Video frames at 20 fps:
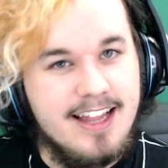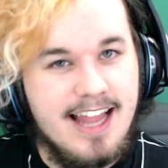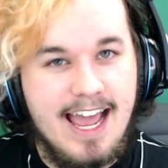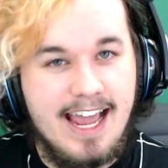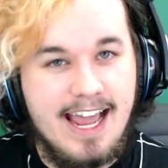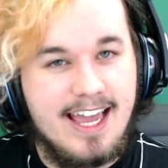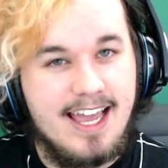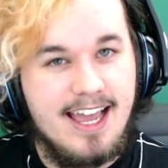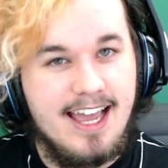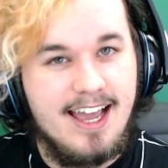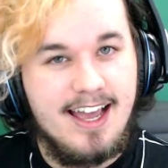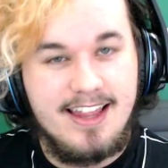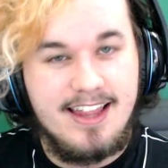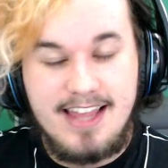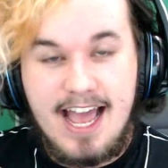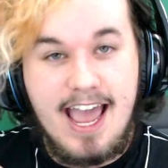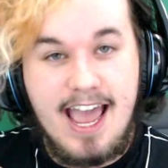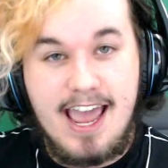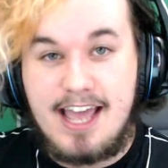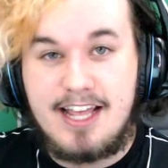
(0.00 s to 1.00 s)
Like
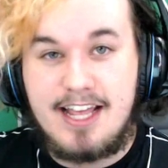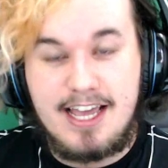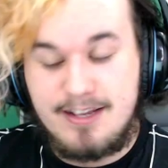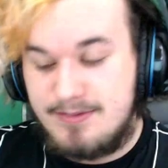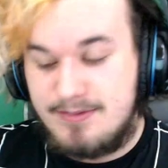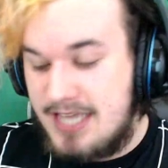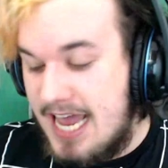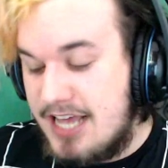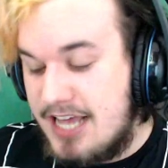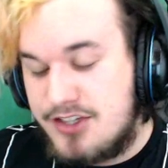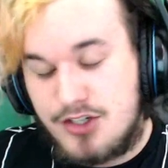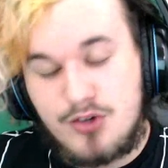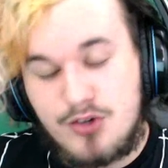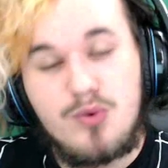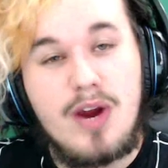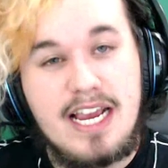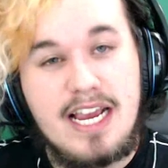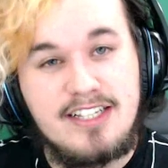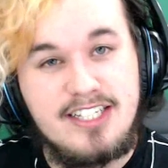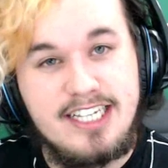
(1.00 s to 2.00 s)
that, it, it's
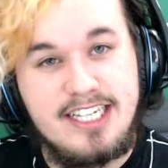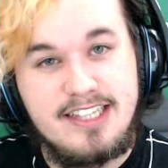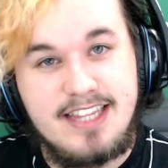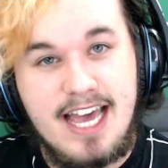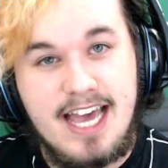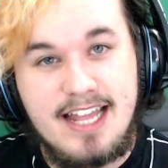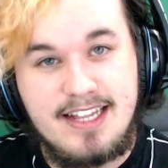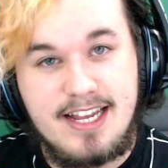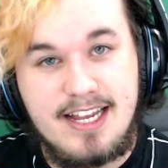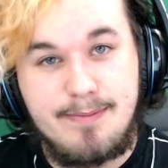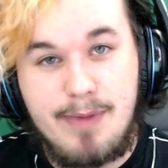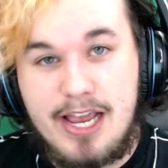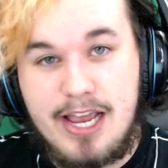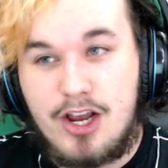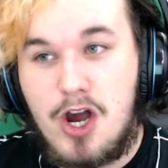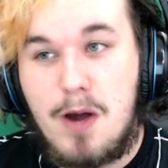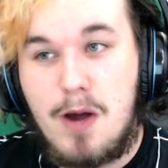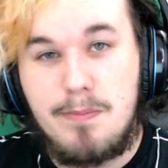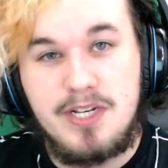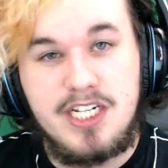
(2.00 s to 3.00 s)
crazy that my
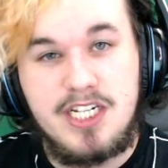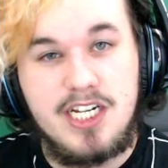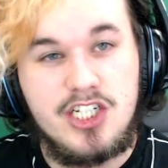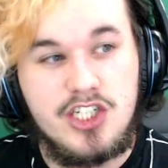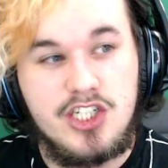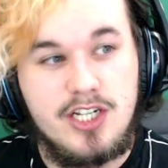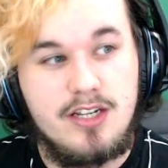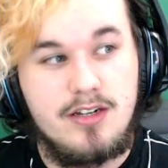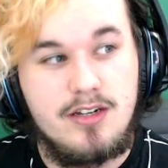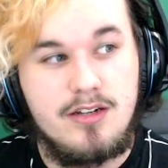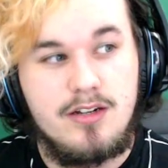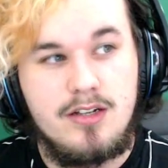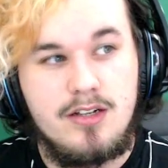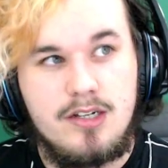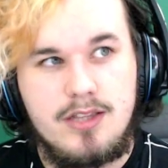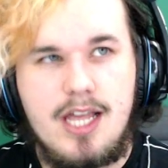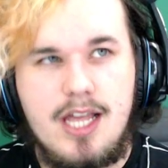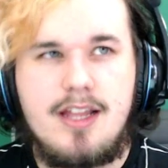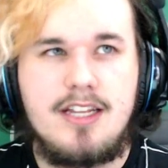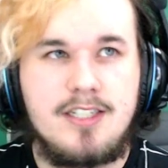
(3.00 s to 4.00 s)
competition.
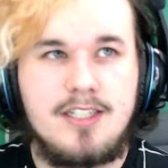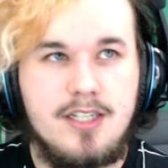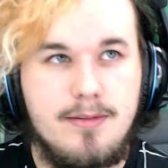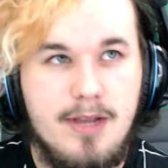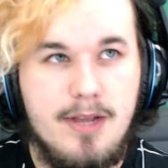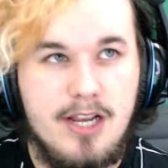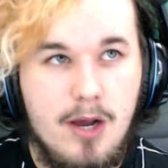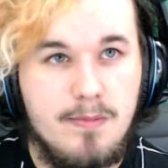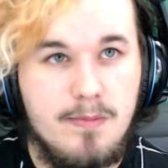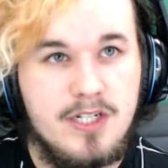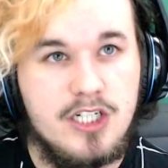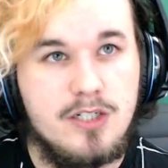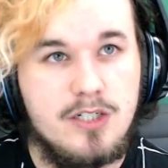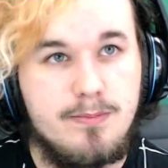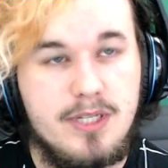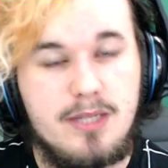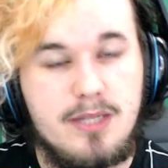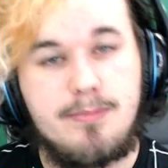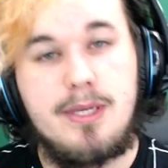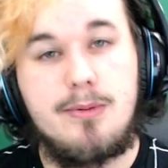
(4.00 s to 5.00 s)
Not necessarily my competition,
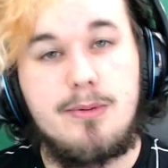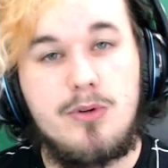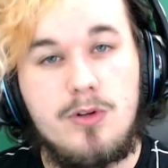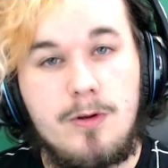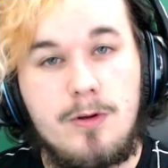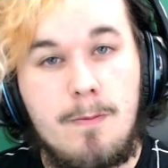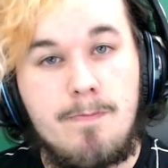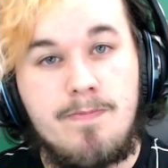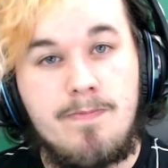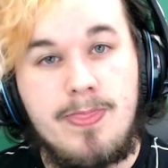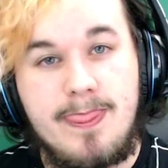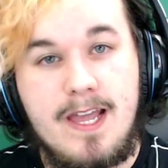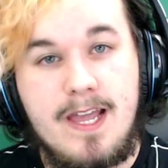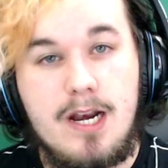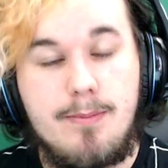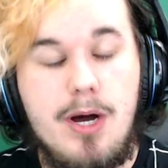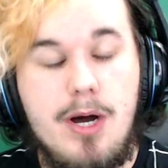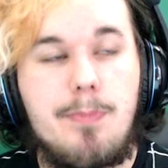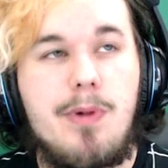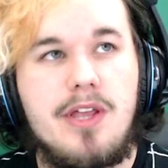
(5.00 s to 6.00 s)
but the people that
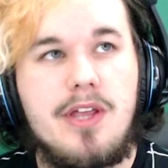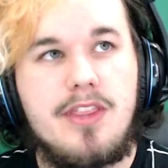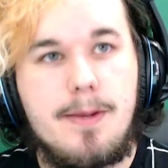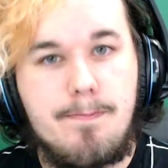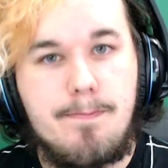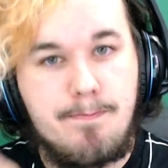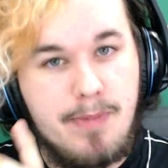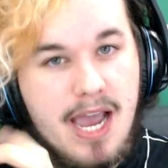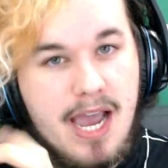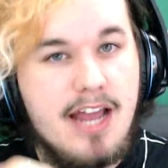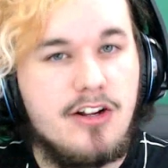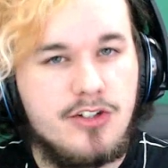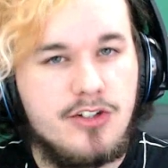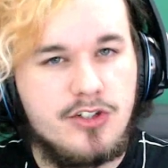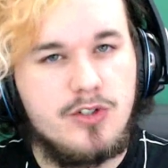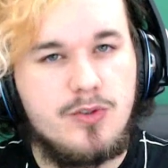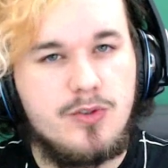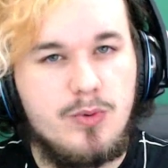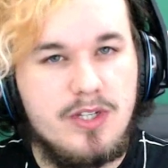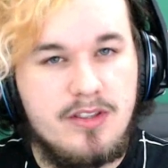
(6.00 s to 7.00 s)
I'm up on the
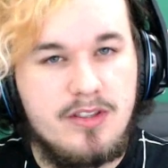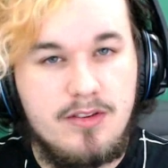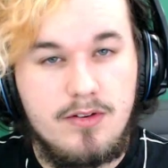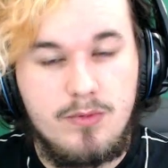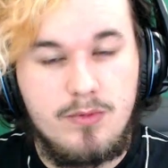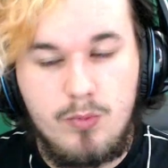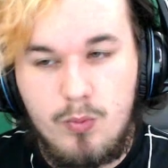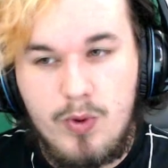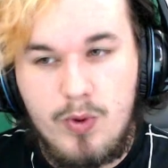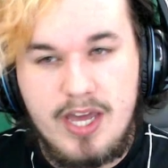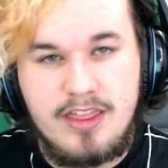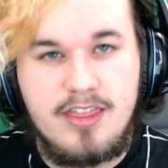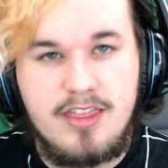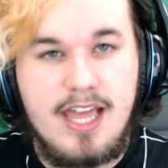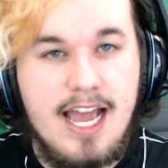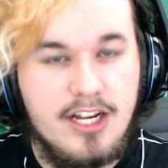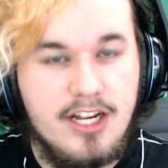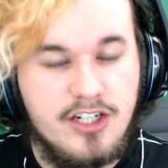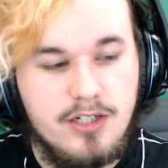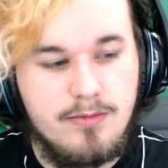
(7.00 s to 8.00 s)
pedestals with, with
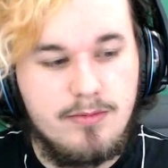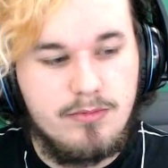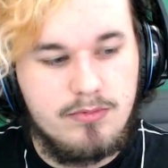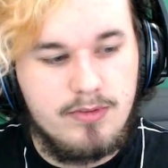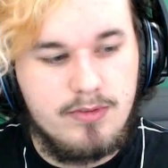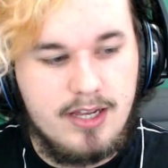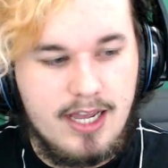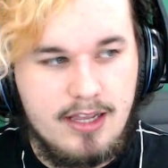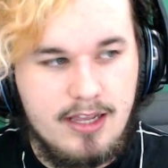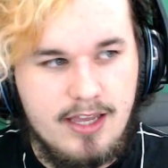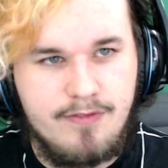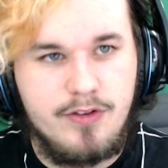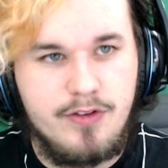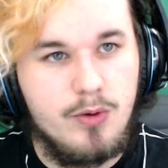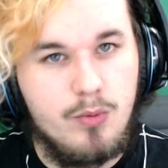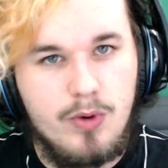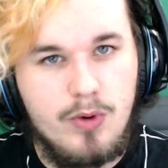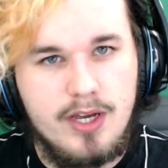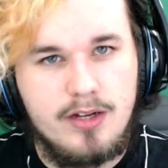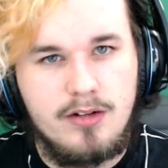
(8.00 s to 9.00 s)
as you, if
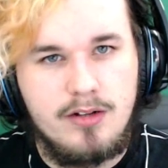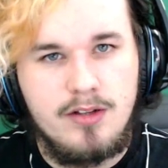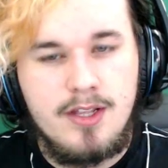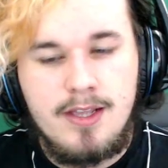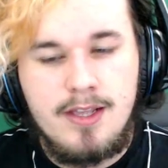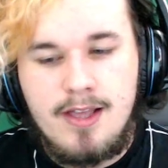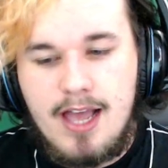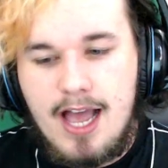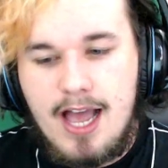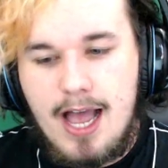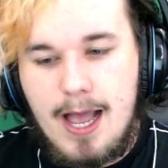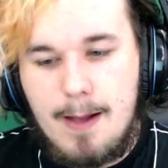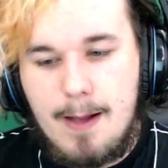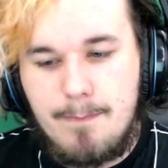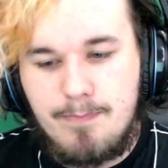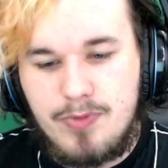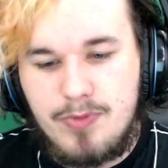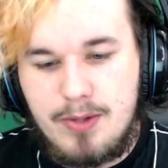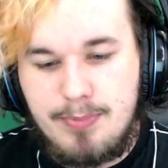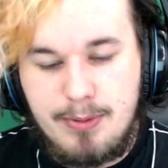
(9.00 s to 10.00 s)
you will,
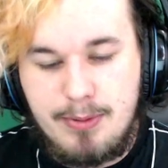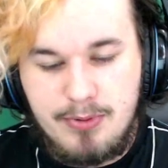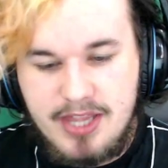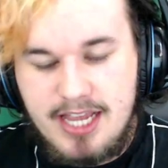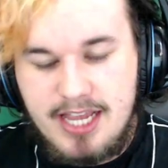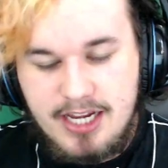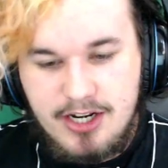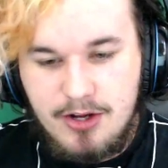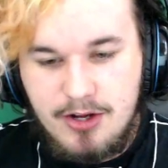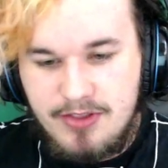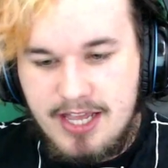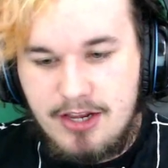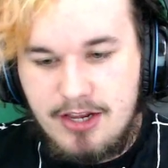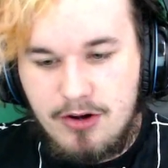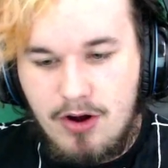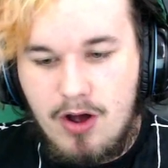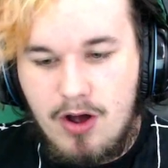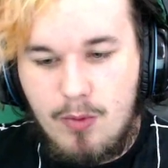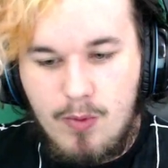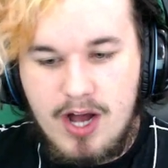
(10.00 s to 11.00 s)
um, the people that, you know, that
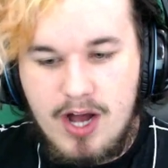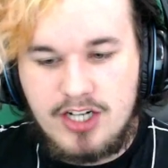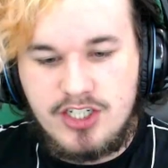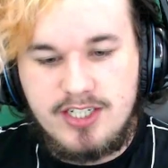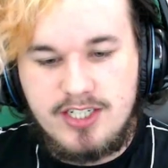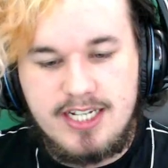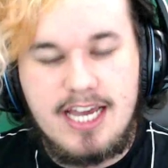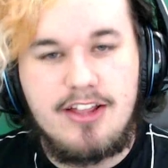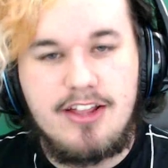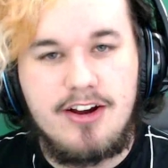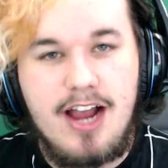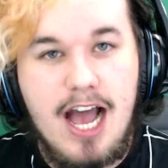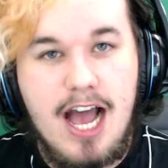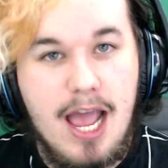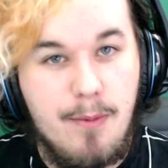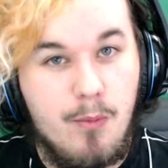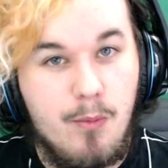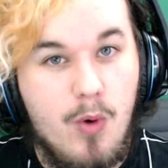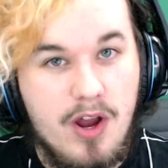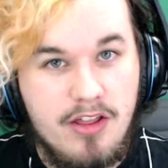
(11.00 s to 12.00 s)
you're all watching together,
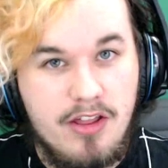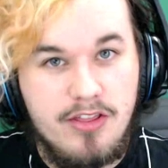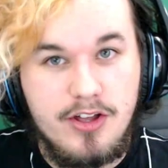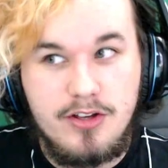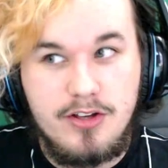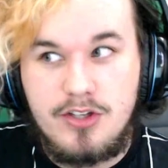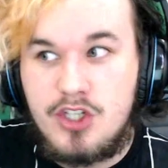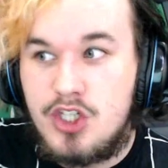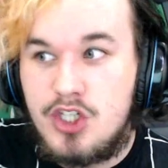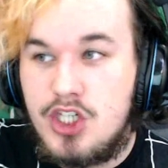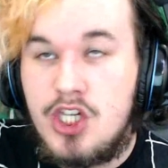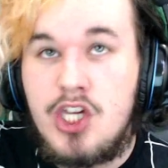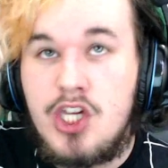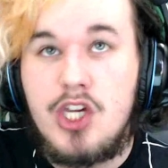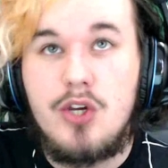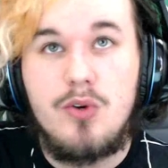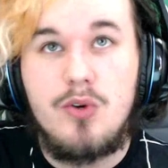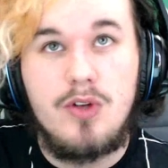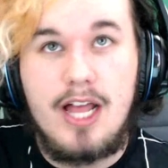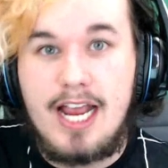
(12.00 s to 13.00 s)
I'm one of the
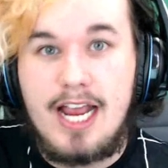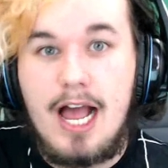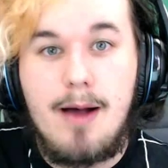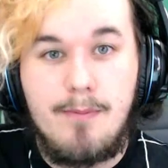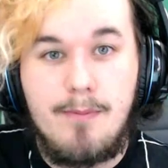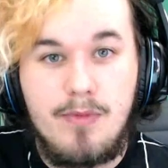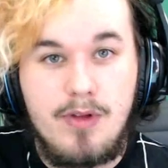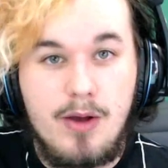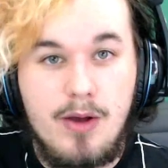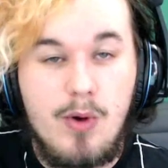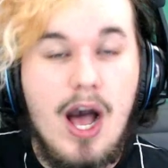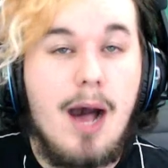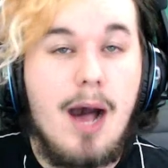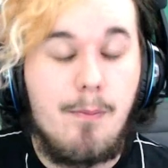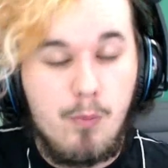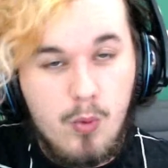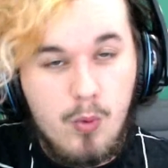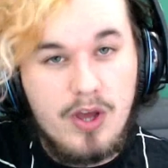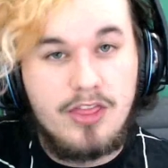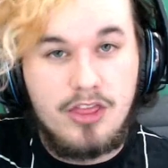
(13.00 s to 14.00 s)
huge, like, I'm
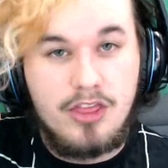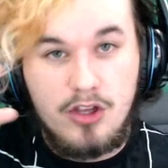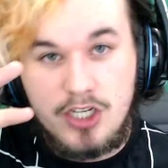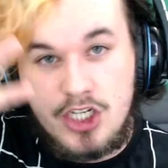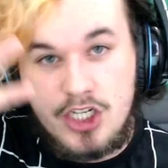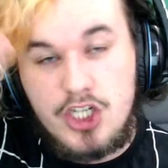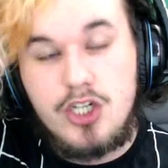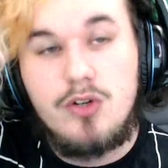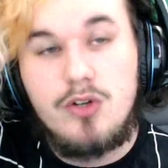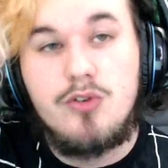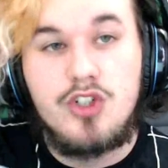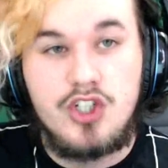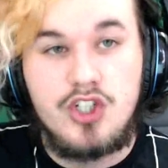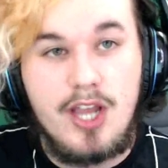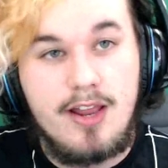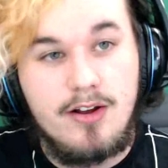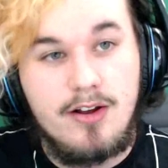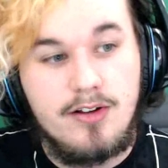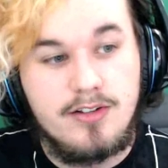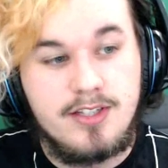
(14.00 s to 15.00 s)
up with the huge
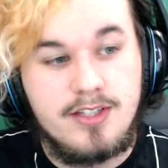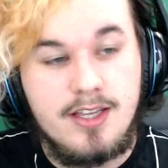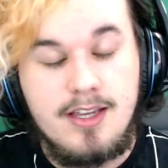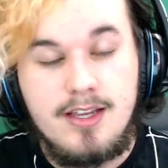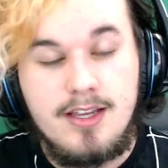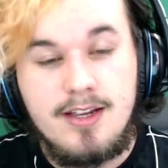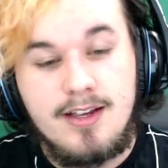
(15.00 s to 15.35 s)
channels.